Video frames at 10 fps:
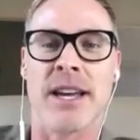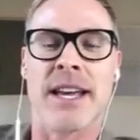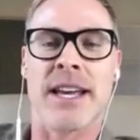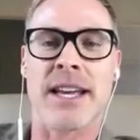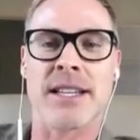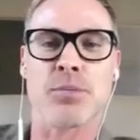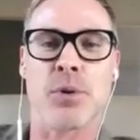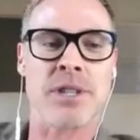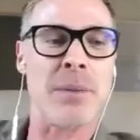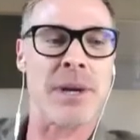It's
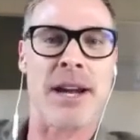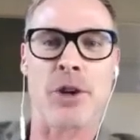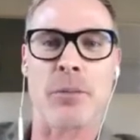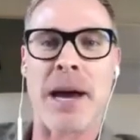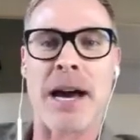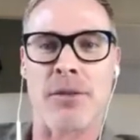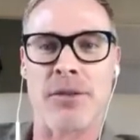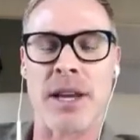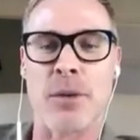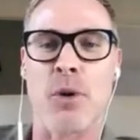what's coming out of your
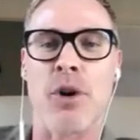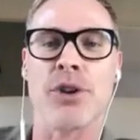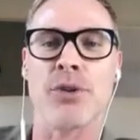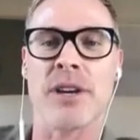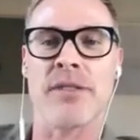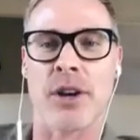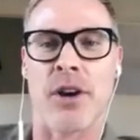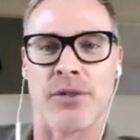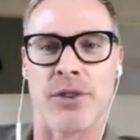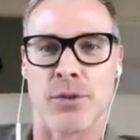mouth and what are you giving
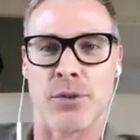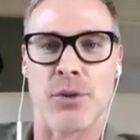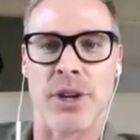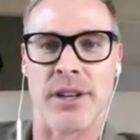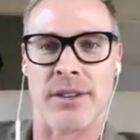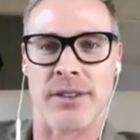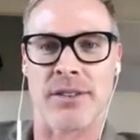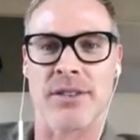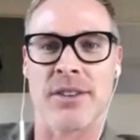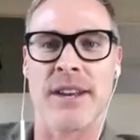off to your
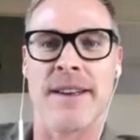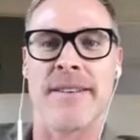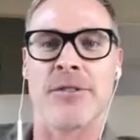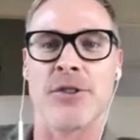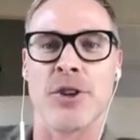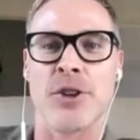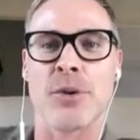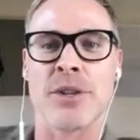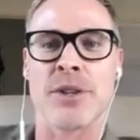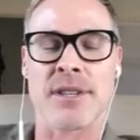audience.
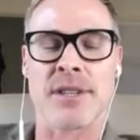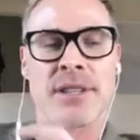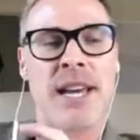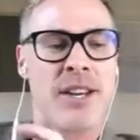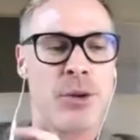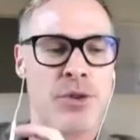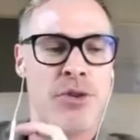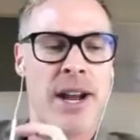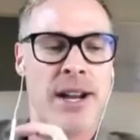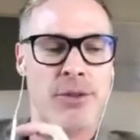And this is how you
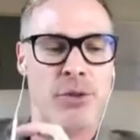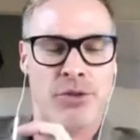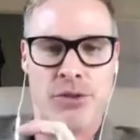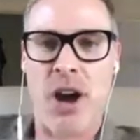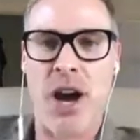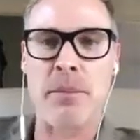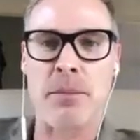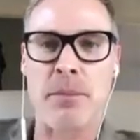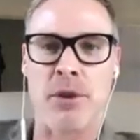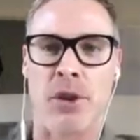attract your tribe,
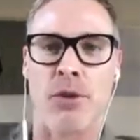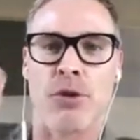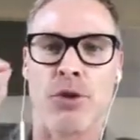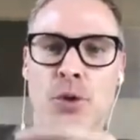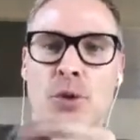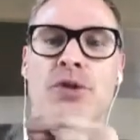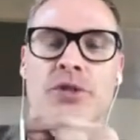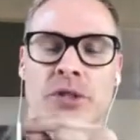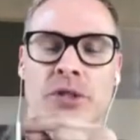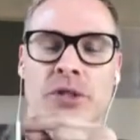your
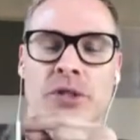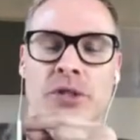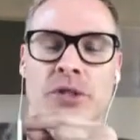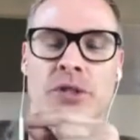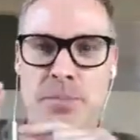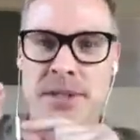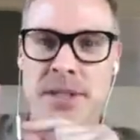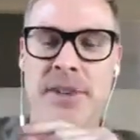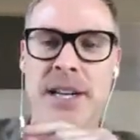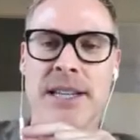tribe,
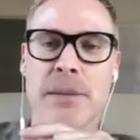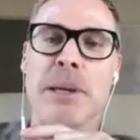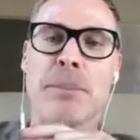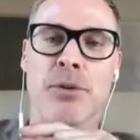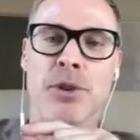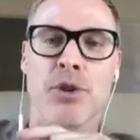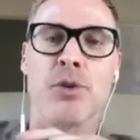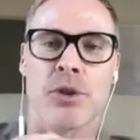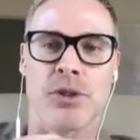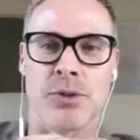specifically the people that
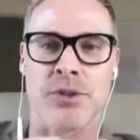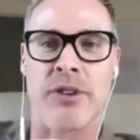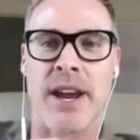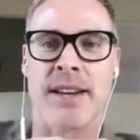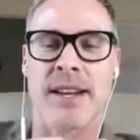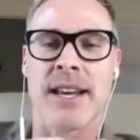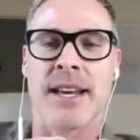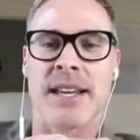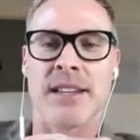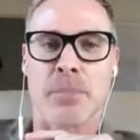you want to attract,
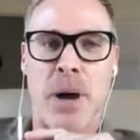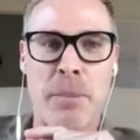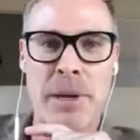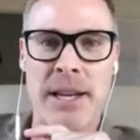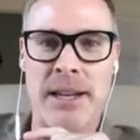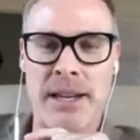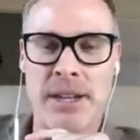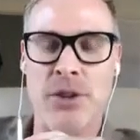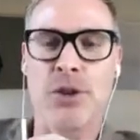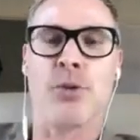is by being
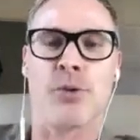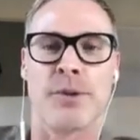you.